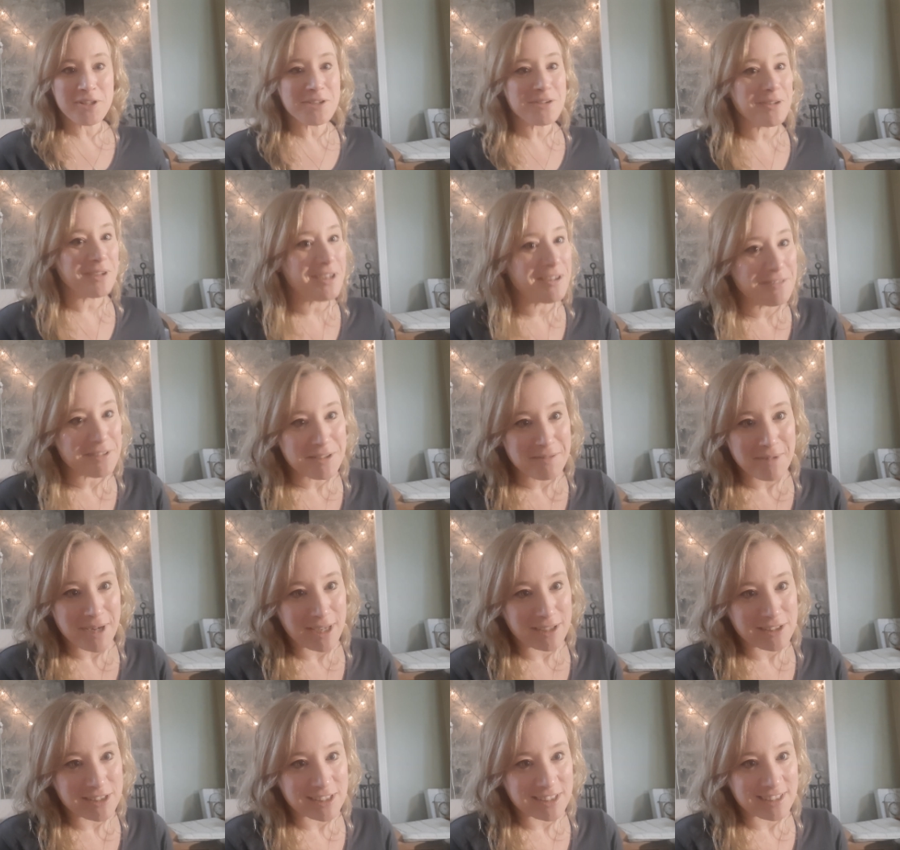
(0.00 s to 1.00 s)
than you even
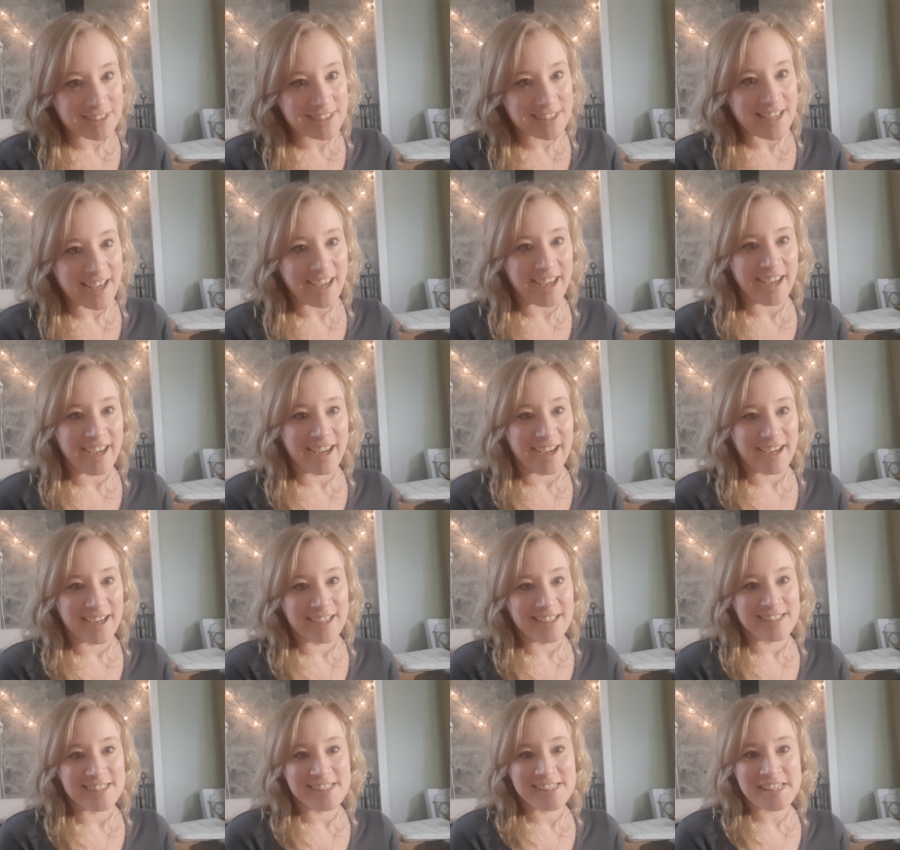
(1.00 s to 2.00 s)
imagined.
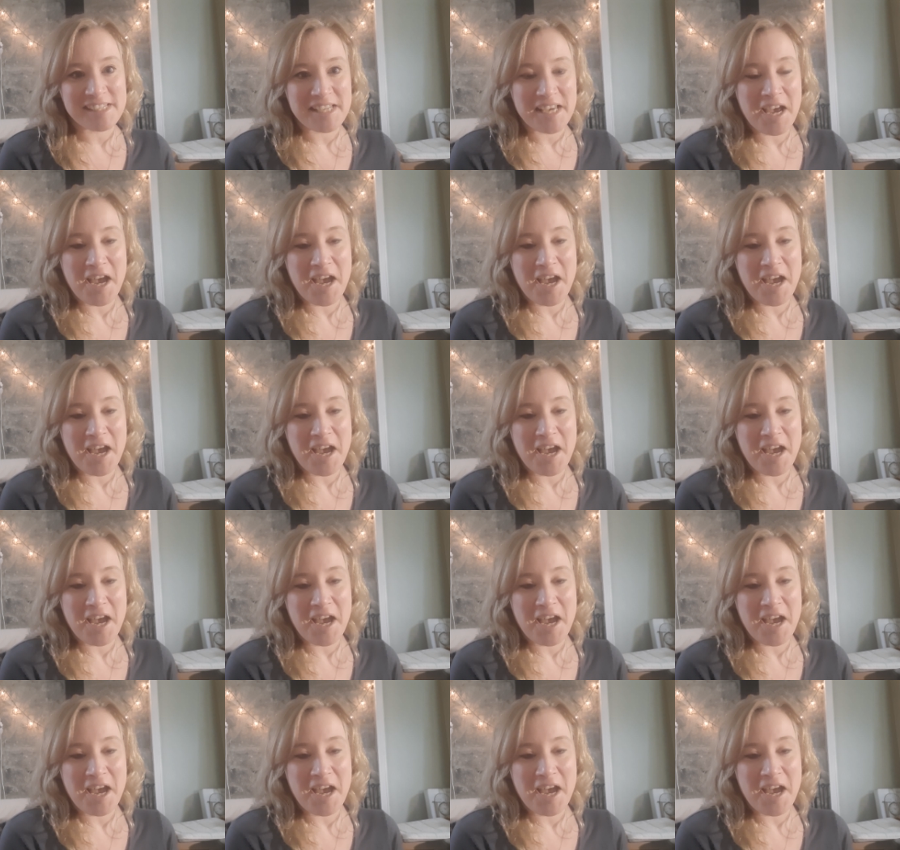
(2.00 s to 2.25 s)
And